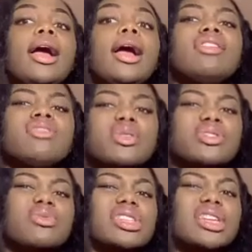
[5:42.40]
Even though it's
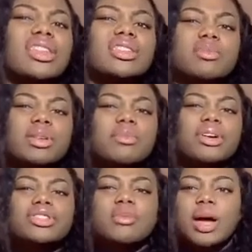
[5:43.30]
really nothing to be
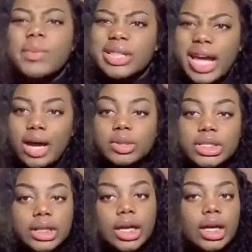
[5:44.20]
embarrassed about, but like I was
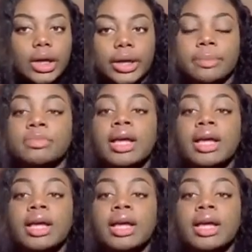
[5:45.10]
still angry.